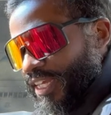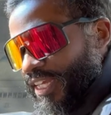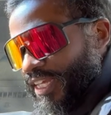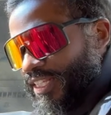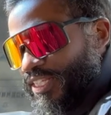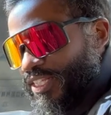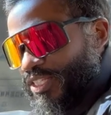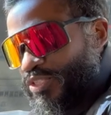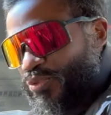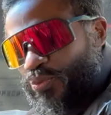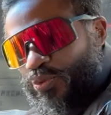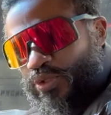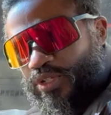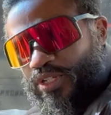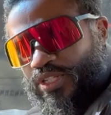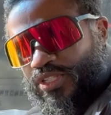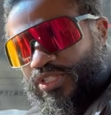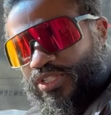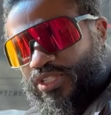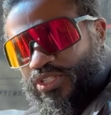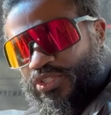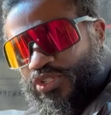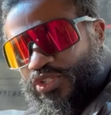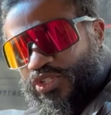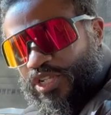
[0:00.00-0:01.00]
This was
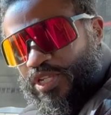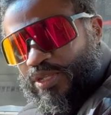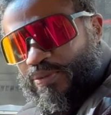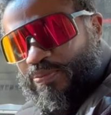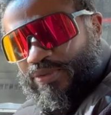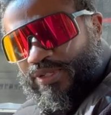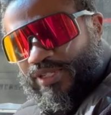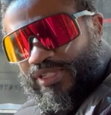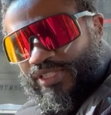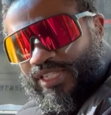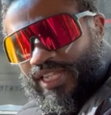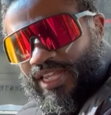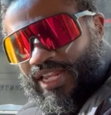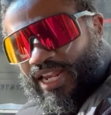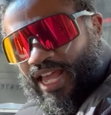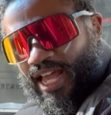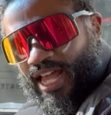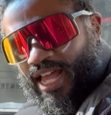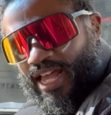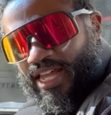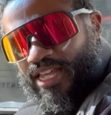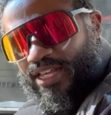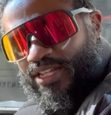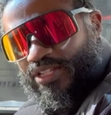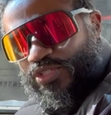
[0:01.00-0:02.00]
the cheapest and
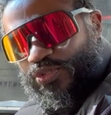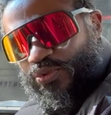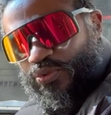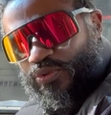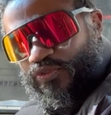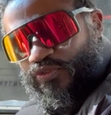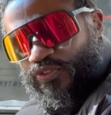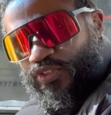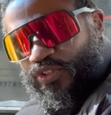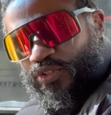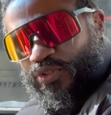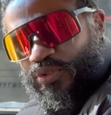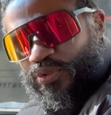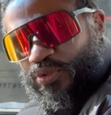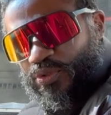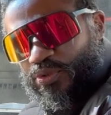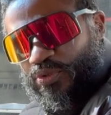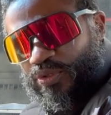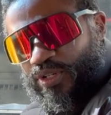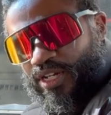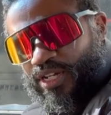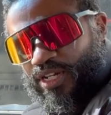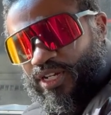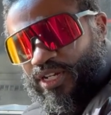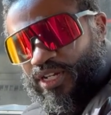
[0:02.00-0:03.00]
highest
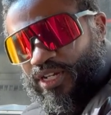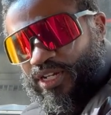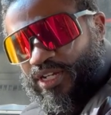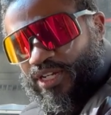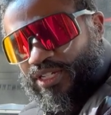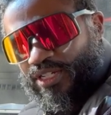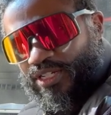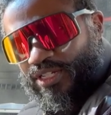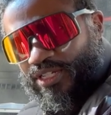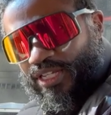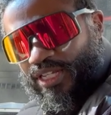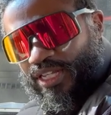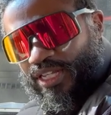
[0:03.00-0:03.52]
reviewed uh,